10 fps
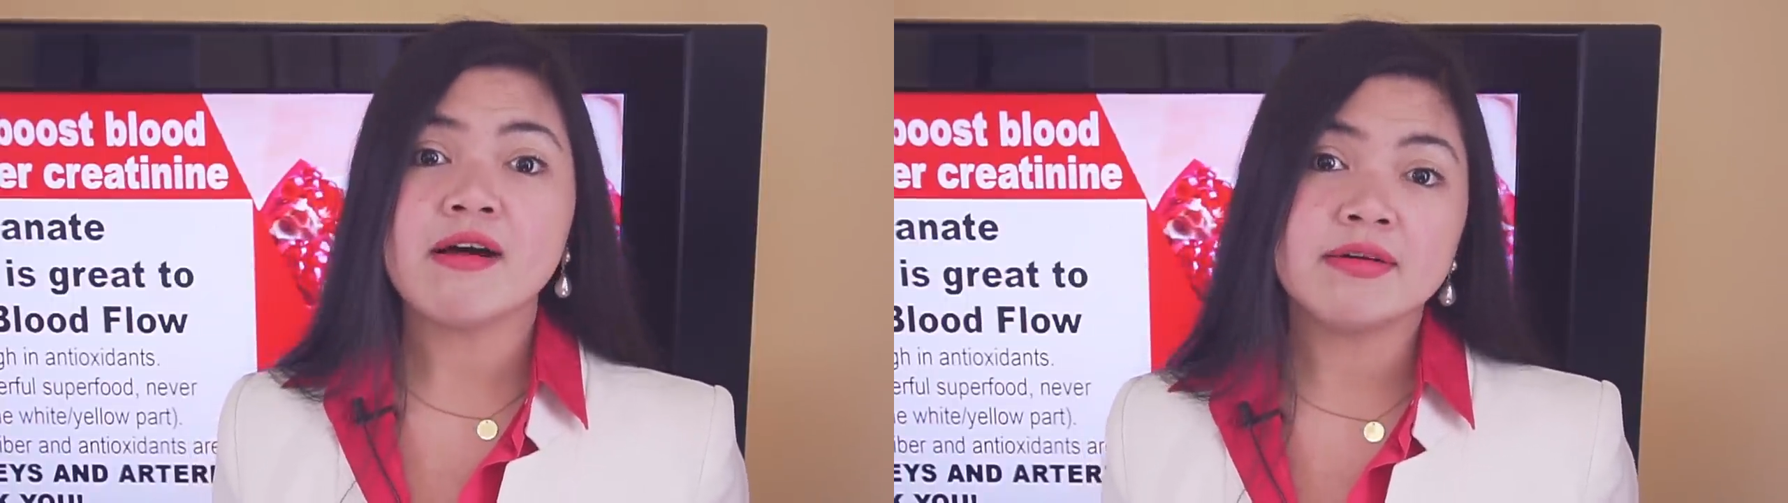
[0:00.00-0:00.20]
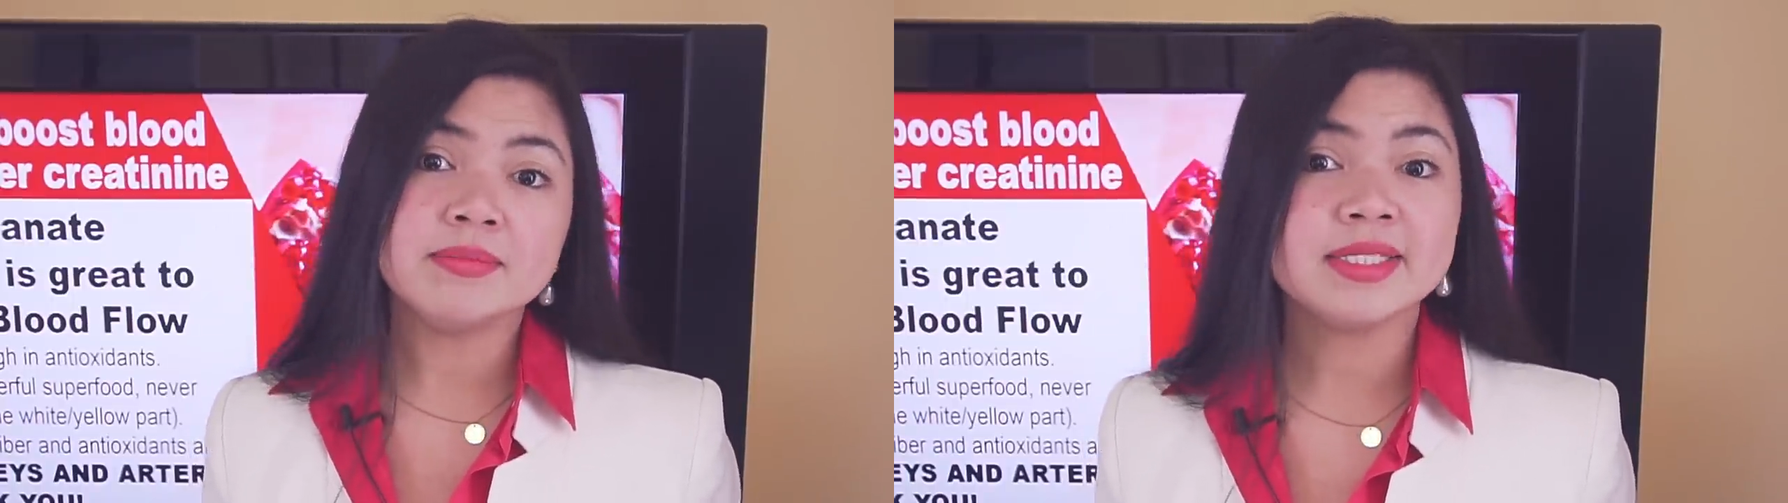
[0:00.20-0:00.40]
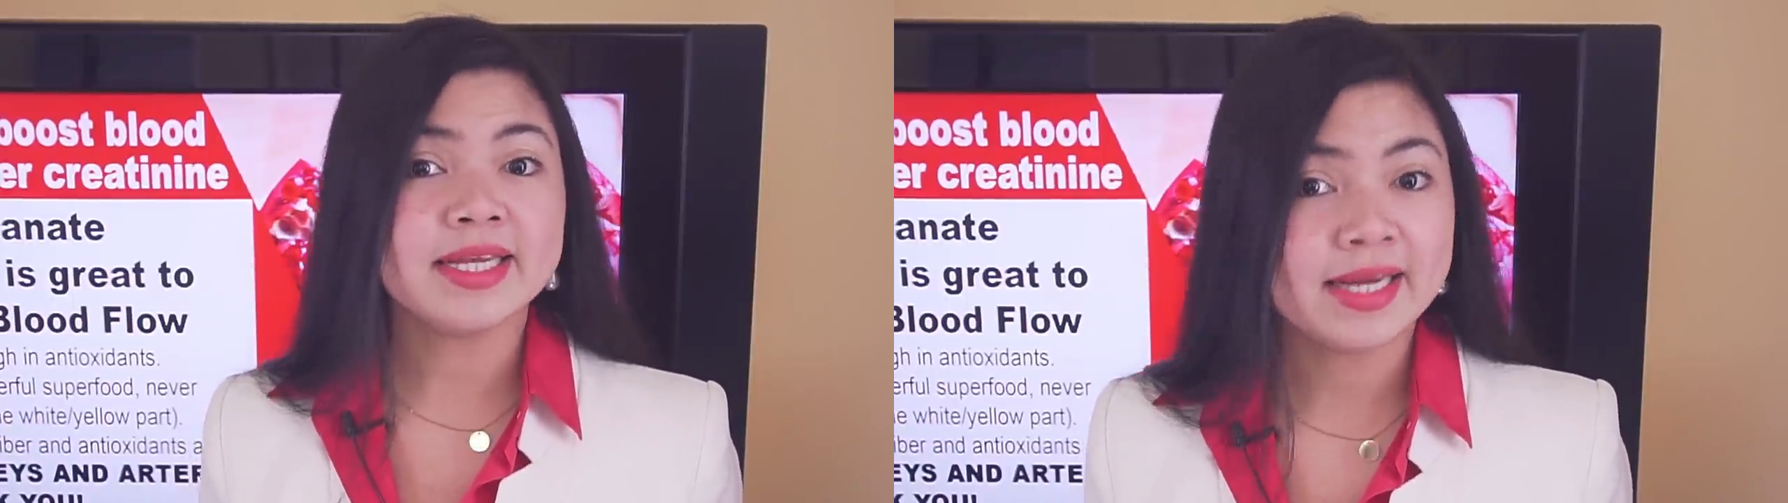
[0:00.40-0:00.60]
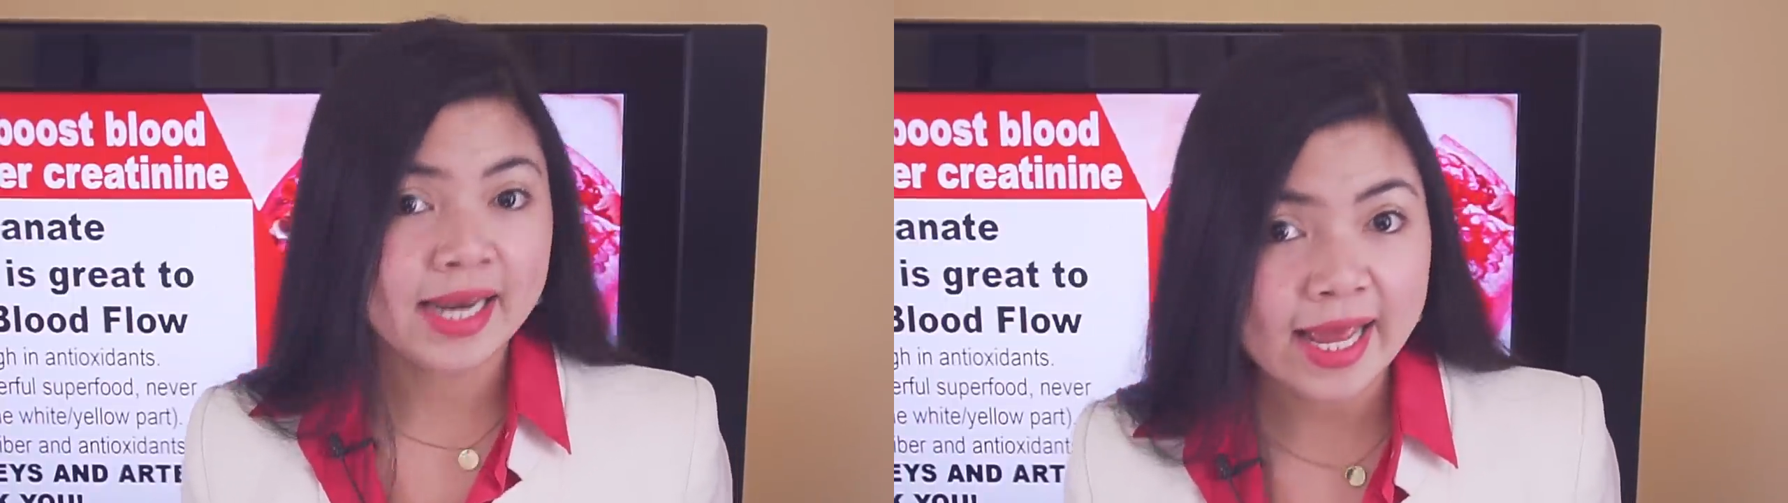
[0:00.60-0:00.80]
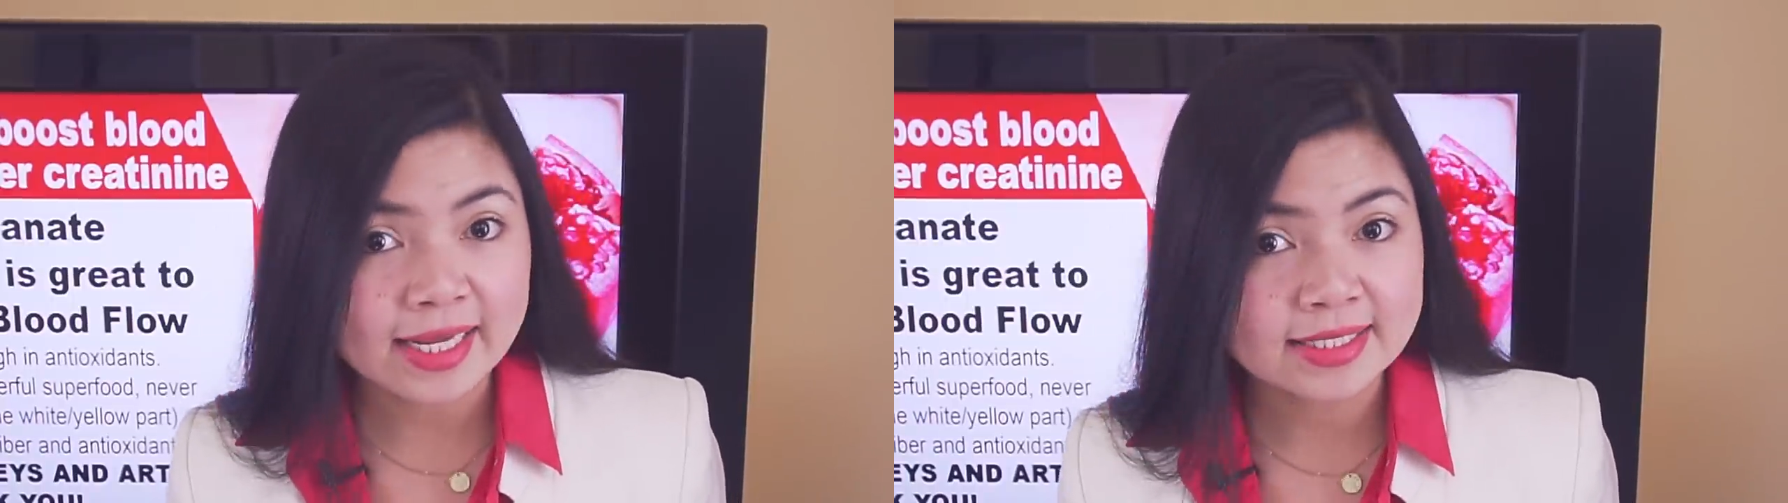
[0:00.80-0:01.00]
arms and
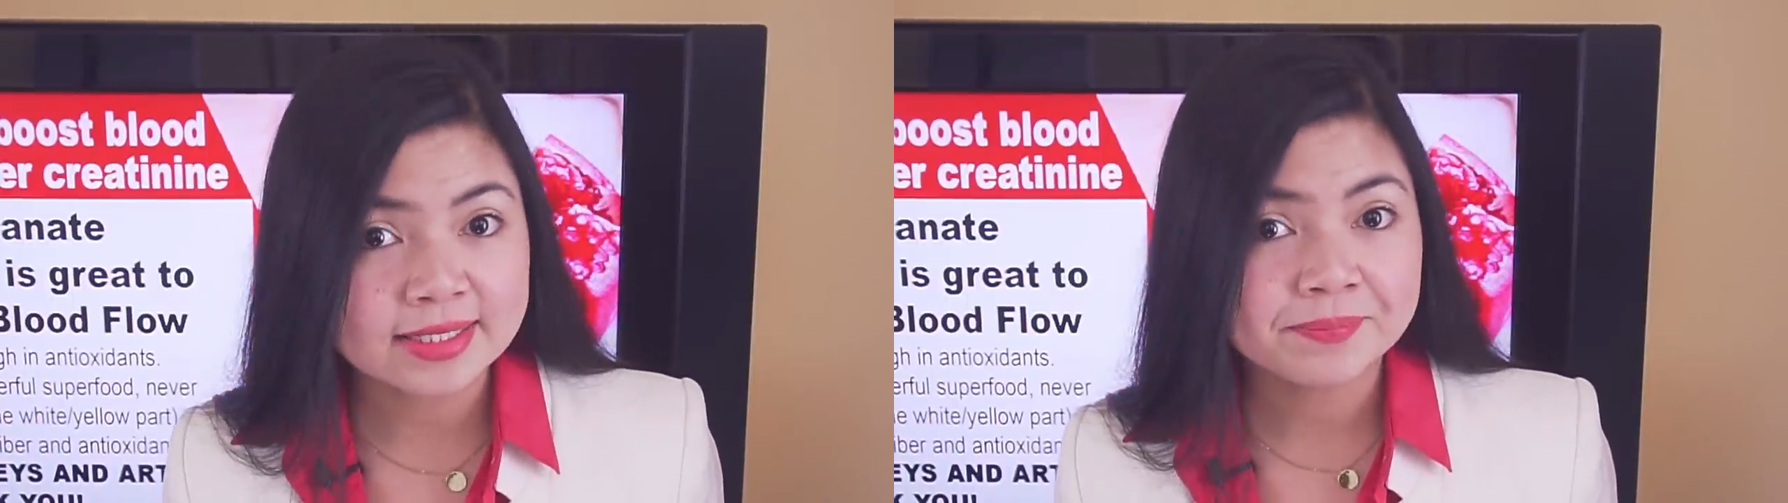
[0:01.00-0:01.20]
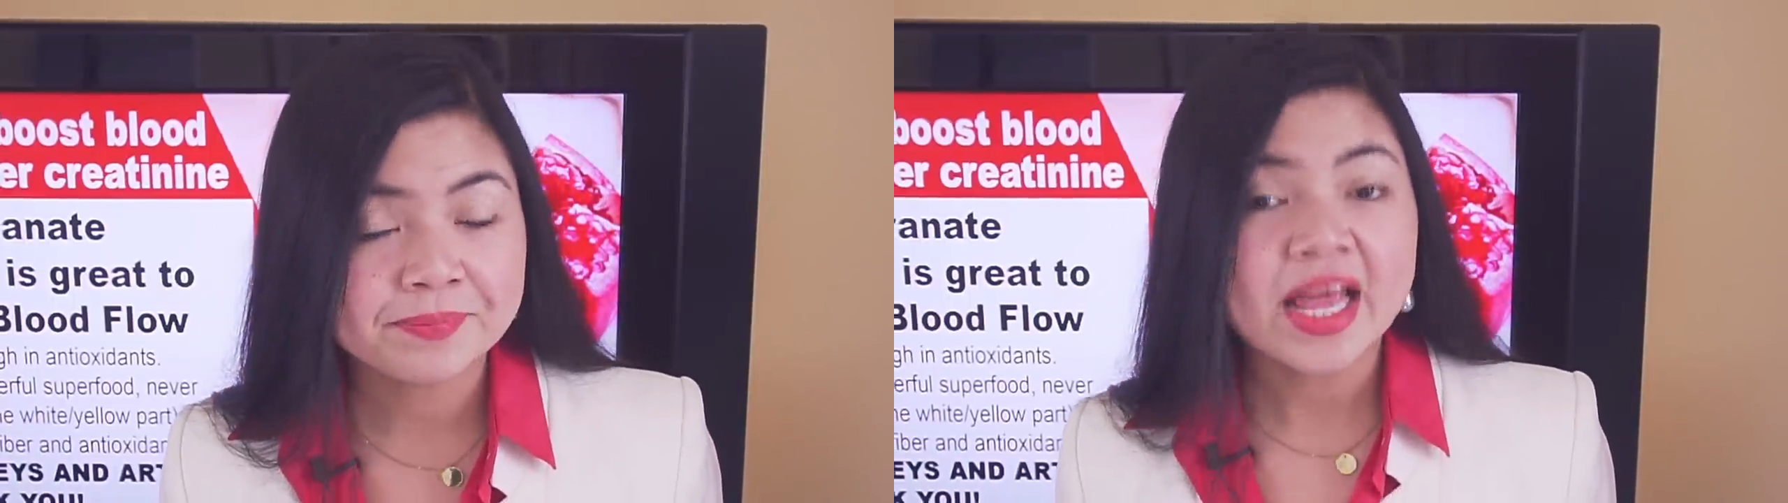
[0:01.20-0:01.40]
legs.